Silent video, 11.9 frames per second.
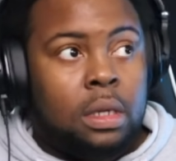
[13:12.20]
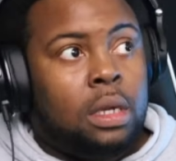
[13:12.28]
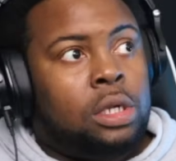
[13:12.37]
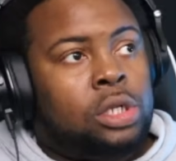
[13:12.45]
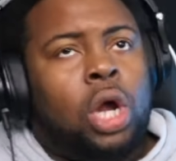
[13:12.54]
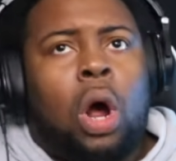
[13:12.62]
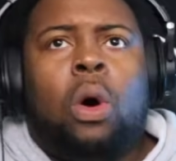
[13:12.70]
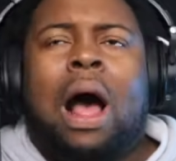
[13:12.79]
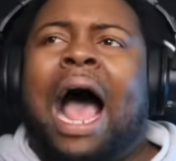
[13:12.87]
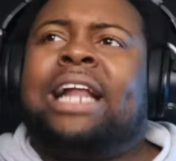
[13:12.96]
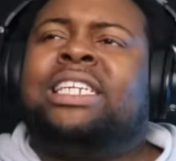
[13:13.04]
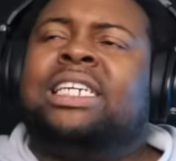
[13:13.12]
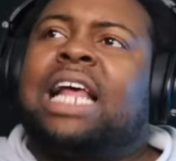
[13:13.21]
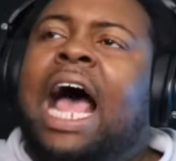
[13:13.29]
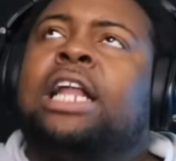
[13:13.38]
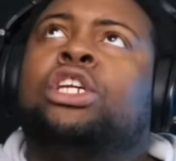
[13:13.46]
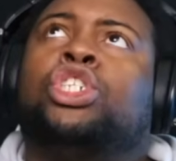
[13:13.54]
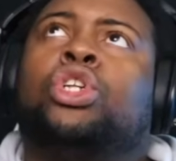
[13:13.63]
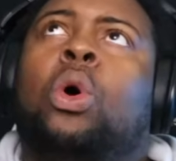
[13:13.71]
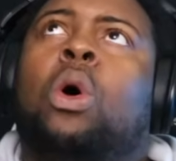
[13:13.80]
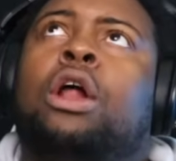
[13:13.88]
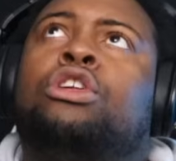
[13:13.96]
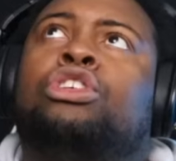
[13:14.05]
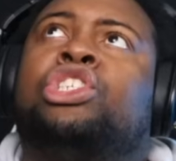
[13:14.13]
So I just don't
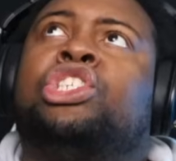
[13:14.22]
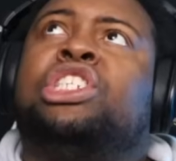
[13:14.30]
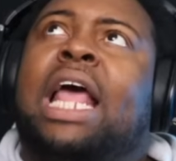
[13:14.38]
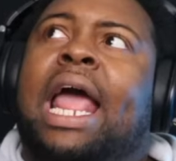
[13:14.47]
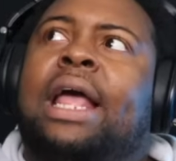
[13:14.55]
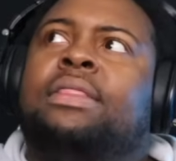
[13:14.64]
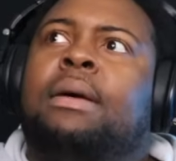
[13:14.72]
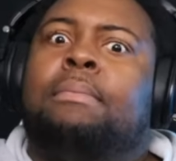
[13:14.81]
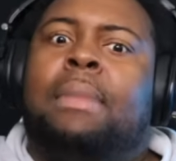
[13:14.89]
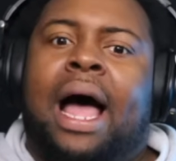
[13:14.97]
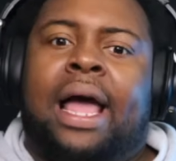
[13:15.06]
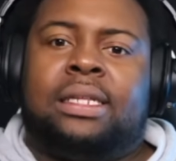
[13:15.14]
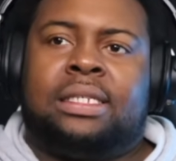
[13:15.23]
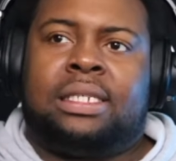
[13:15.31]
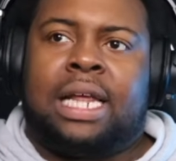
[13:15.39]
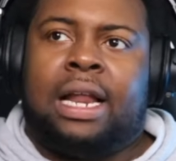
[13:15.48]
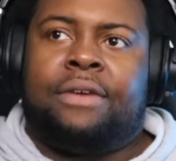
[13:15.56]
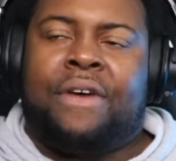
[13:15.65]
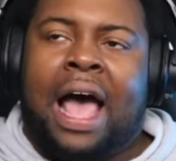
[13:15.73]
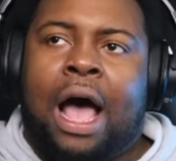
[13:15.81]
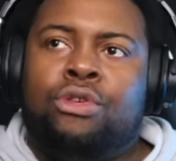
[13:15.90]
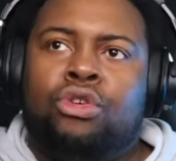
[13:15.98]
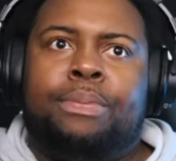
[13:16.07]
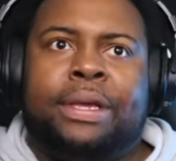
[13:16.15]
understand the mindset of how
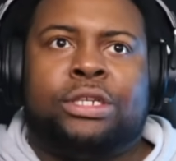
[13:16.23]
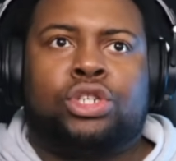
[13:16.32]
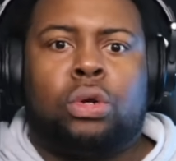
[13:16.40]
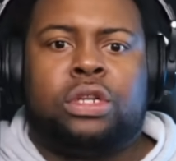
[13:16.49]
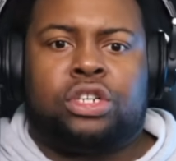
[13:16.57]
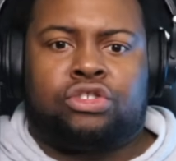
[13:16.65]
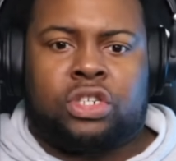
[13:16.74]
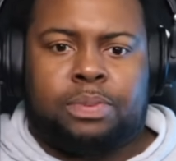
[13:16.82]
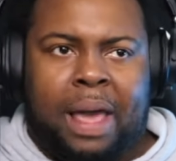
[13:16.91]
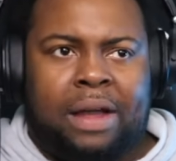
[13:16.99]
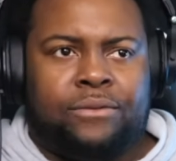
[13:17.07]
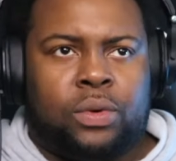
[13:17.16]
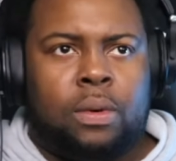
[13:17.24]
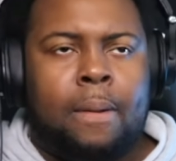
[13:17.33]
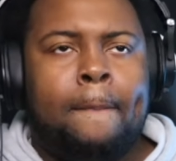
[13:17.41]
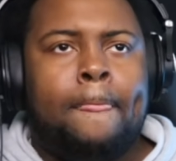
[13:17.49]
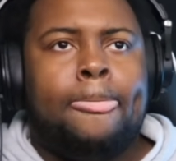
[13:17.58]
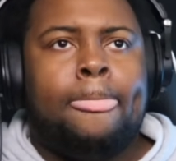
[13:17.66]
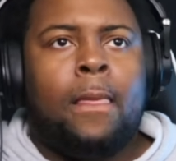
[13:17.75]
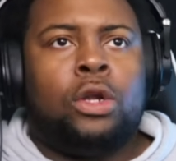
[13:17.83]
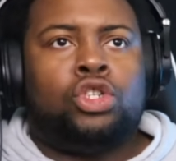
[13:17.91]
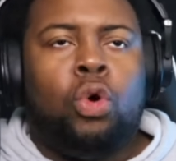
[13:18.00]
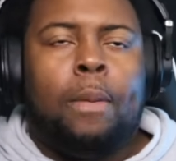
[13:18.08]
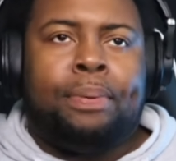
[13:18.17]
you could be so disrespectful
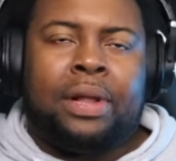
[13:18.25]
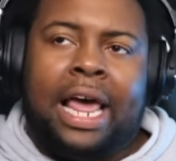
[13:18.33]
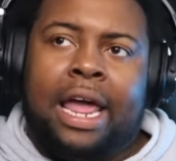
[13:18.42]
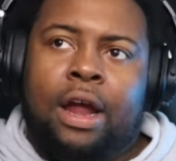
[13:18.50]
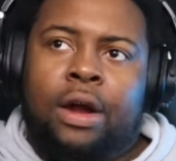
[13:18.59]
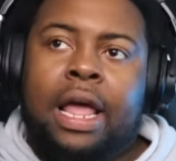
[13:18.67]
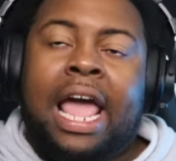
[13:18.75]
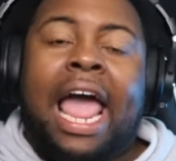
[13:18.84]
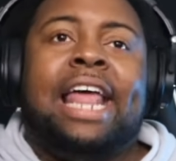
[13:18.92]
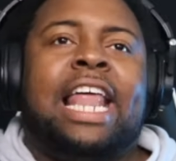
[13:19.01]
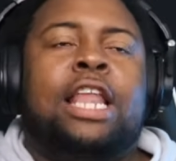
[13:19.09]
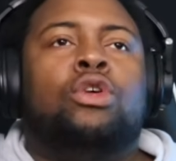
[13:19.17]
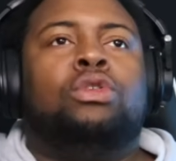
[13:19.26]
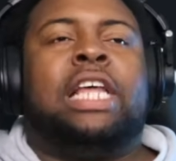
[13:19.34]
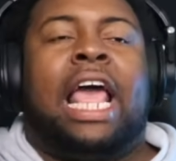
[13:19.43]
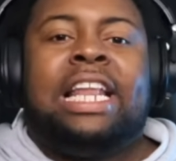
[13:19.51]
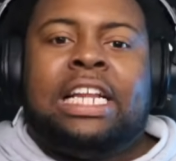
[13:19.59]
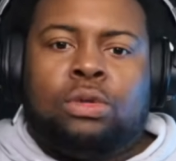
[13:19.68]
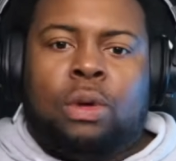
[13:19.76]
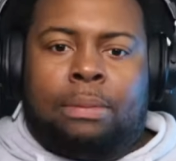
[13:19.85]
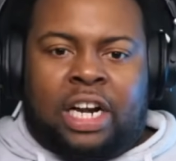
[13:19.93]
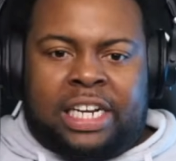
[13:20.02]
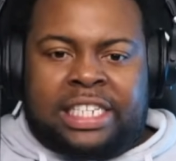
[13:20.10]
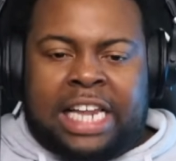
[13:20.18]
to a player, and then and this is what I'm
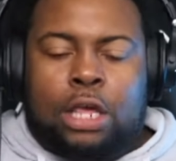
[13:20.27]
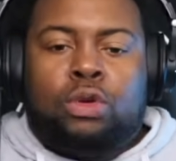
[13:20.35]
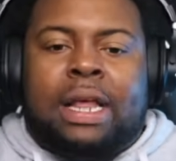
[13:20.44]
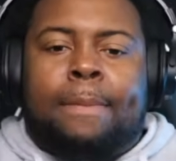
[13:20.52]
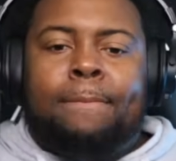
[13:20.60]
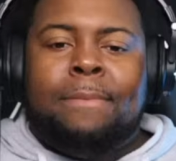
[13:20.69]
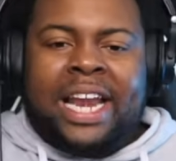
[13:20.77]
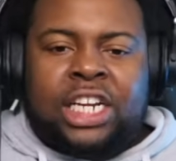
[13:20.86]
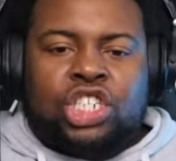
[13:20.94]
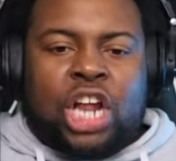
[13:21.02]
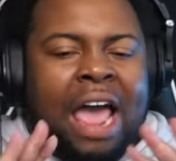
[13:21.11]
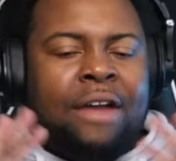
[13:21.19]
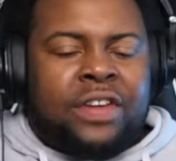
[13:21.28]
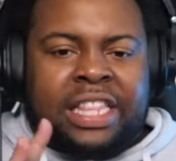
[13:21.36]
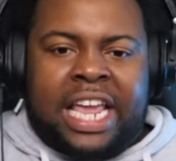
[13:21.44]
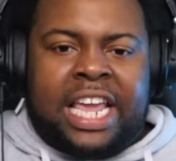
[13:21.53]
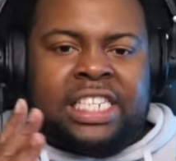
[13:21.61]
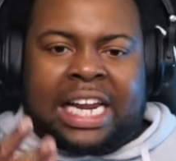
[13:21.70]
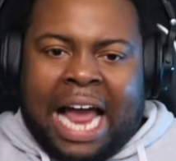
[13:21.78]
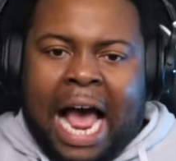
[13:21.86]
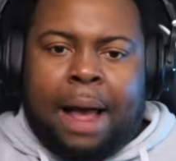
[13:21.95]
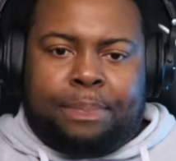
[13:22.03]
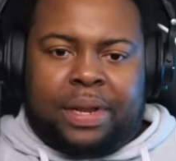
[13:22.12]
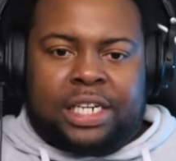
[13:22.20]
trying to say, you diminish everything he's
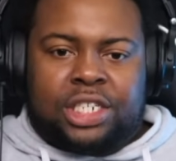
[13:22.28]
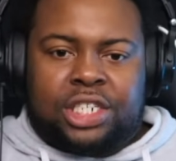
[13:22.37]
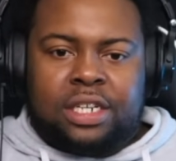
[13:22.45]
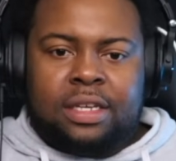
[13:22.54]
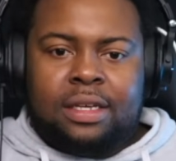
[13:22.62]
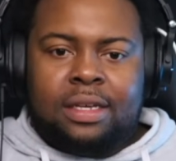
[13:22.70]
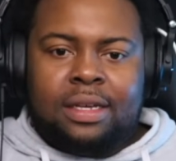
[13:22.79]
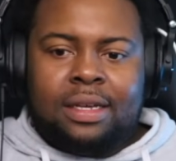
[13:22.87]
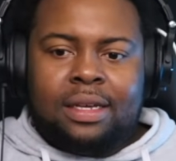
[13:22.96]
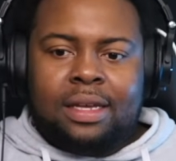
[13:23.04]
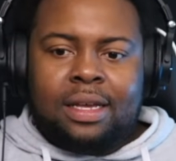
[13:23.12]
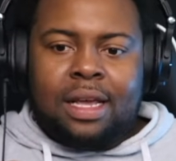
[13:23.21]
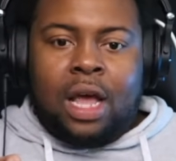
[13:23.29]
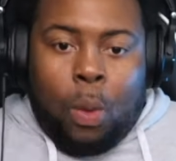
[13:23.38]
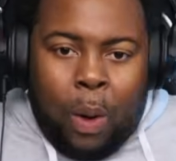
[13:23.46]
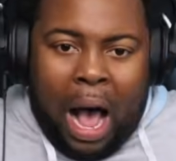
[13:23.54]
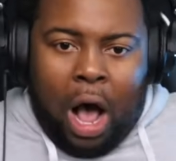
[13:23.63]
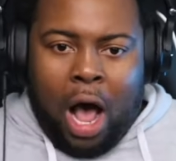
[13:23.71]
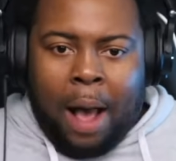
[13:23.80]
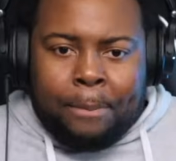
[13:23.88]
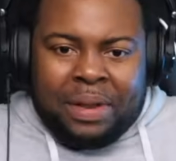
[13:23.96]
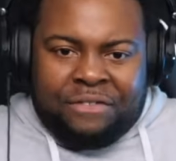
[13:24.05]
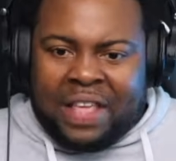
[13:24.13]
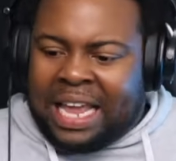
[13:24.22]
accomplished while
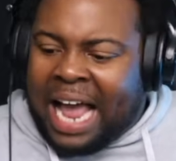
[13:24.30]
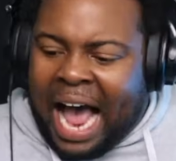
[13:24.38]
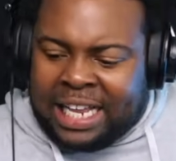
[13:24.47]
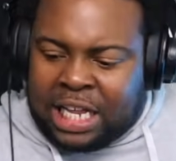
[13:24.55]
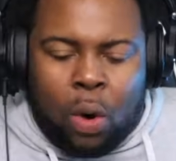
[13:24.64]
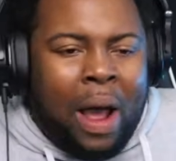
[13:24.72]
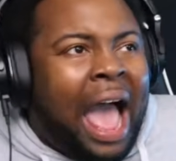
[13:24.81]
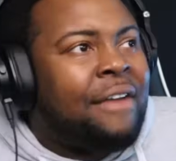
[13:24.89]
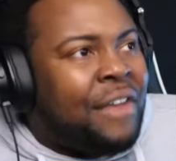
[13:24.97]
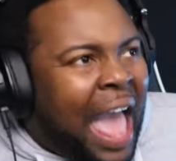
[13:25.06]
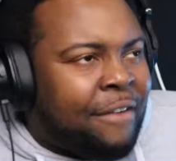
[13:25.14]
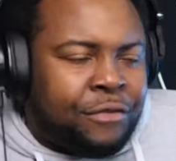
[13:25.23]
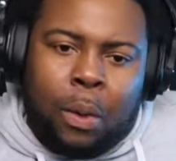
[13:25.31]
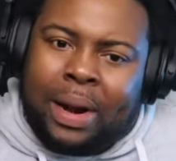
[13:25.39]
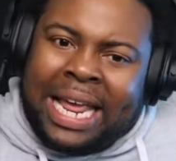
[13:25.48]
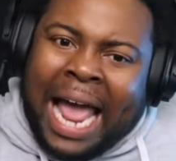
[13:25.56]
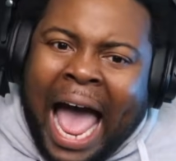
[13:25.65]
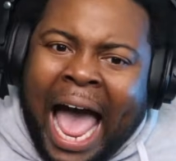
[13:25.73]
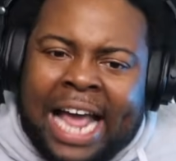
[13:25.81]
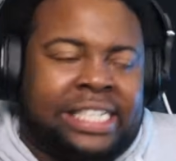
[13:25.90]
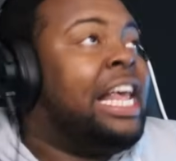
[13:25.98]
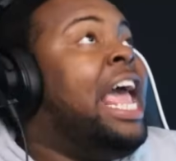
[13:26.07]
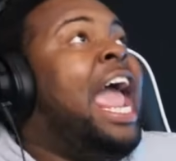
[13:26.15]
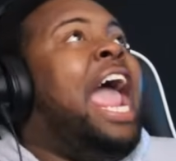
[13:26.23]
uplifting guys that don't have half of what he has.
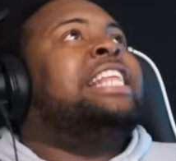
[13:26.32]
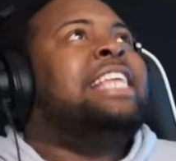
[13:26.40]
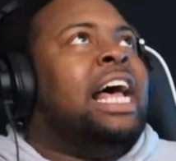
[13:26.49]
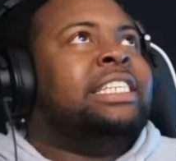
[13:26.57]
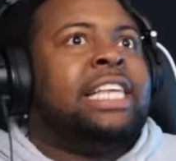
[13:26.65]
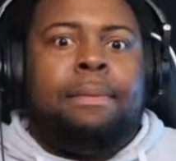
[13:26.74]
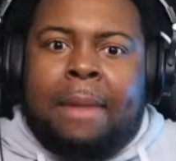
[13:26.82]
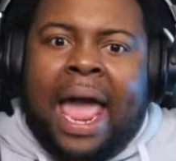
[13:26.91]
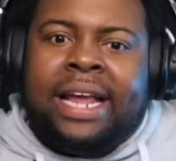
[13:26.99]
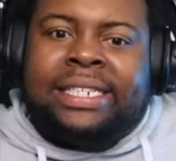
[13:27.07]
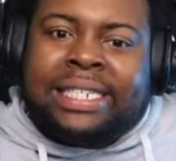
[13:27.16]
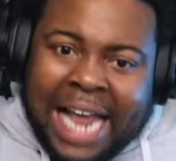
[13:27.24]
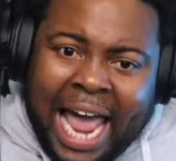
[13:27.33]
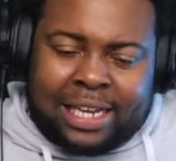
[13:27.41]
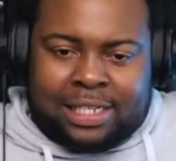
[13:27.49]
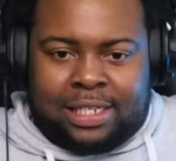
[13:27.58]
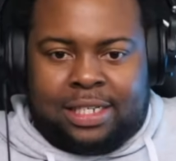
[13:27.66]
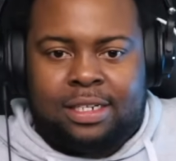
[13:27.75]
It doesn't make sense.